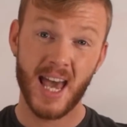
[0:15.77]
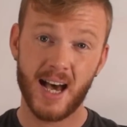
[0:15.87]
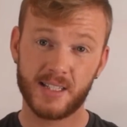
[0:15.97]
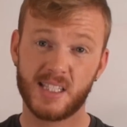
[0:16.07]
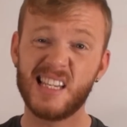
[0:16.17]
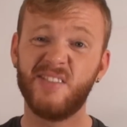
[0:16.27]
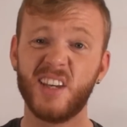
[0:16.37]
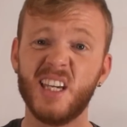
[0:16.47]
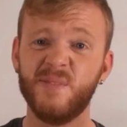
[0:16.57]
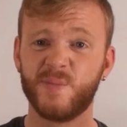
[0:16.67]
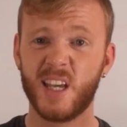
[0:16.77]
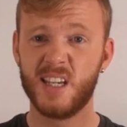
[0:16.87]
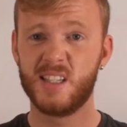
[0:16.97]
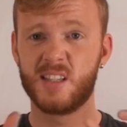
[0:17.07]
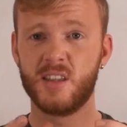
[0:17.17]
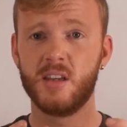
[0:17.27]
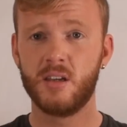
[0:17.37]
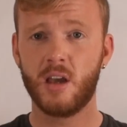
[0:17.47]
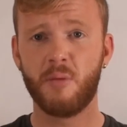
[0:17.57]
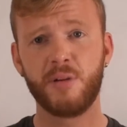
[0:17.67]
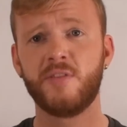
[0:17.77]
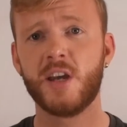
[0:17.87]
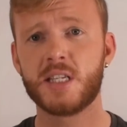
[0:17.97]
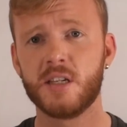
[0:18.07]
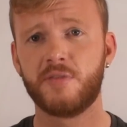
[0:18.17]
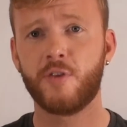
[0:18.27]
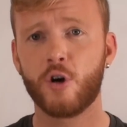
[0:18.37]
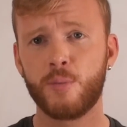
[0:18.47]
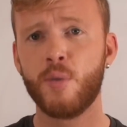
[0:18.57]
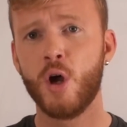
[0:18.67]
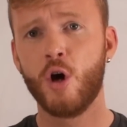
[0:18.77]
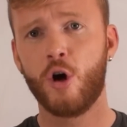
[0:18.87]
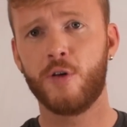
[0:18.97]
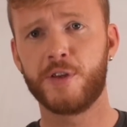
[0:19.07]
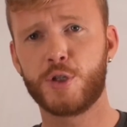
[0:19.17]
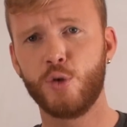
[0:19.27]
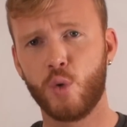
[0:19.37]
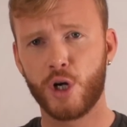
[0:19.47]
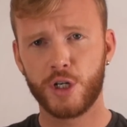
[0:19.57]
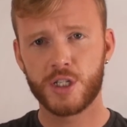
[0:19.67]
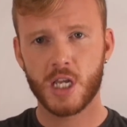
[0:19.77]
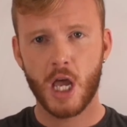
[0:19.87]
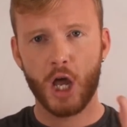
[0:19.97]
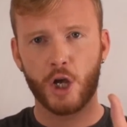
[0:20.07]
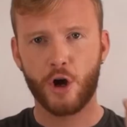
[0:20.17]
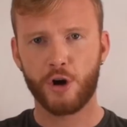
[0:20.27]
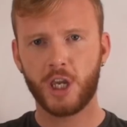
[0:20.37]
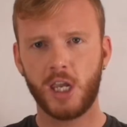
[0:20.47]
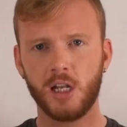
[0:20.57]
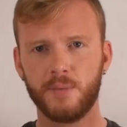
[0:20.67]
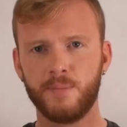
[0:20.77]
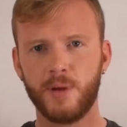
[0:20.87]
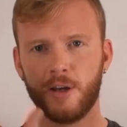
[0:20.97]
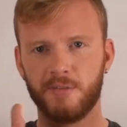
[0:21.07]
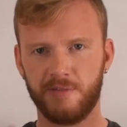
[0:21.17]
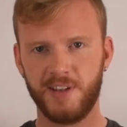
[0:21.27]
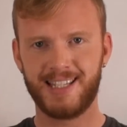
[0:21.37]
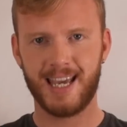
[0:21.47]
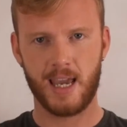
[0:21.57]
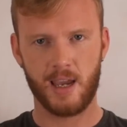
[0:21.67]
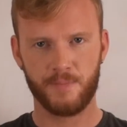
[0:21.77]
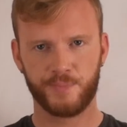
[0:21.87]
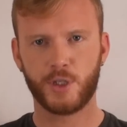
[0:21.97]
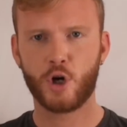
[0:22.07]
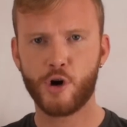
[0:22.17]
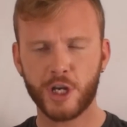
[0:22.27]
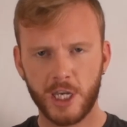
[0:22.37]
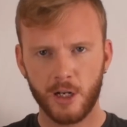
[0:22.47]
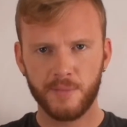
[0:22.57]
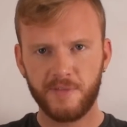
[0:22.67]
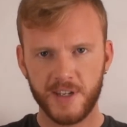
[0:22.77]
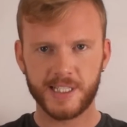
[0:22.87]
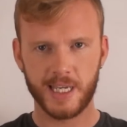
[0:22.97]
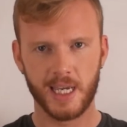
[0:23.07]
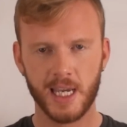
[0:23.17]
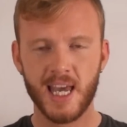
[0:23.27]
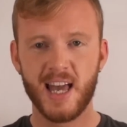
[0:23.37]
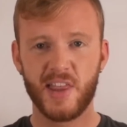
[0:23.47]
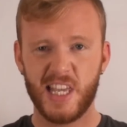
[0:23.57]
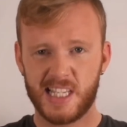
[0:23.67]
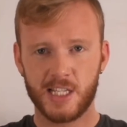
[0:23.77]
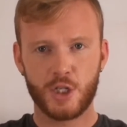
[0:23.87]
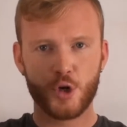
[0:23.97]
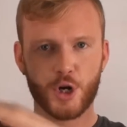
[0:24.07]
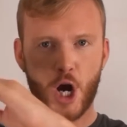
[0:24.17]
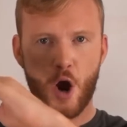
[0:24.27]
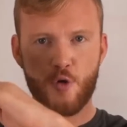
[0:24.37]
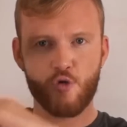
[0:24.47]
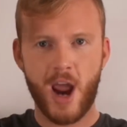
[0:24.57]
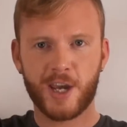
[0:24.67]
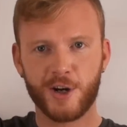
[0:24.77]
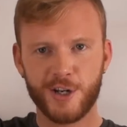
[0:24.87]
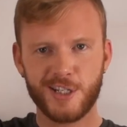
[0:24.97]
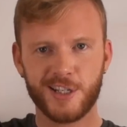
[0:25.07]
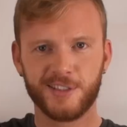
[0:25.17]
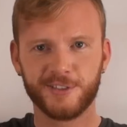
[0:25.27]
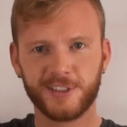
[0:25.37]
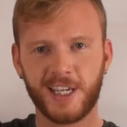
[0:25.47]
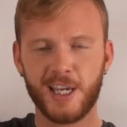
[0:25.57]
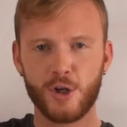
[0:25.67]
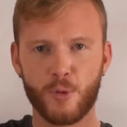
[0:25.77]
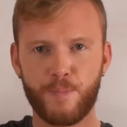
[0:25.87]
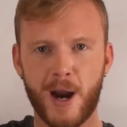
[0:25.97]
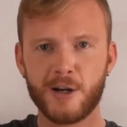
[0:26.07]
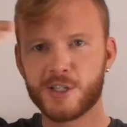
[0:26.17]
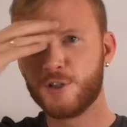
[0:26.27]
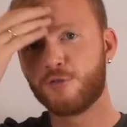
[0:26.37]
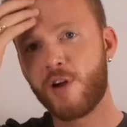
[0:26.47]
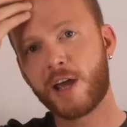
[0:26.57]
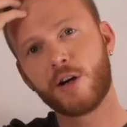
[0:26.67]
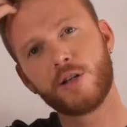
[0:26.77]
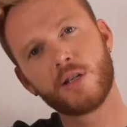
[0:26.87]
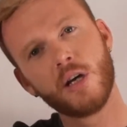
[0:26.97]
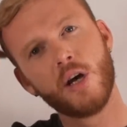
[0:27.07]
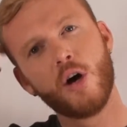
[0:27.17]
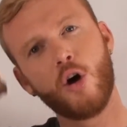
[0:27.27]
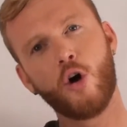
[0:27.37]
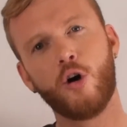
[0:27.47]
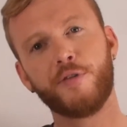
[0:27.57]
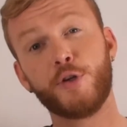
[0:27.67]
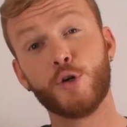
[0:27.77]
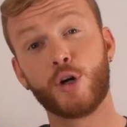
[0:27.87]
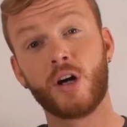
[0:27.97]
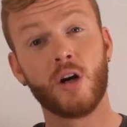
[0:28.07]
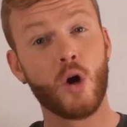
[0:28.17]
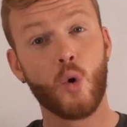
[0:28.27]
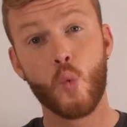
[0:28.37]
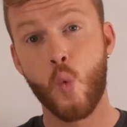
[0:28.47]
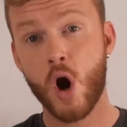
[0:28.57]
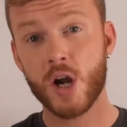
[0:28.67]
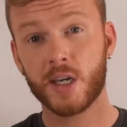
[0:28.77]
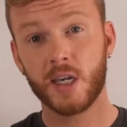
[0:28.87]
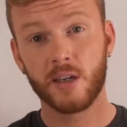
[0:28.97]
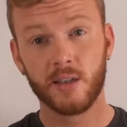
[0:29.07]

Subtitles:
A CV is the abbreviated form of the two words curriculum vitae. Curriculum vitae. This is your record, okay, your personal record of your work,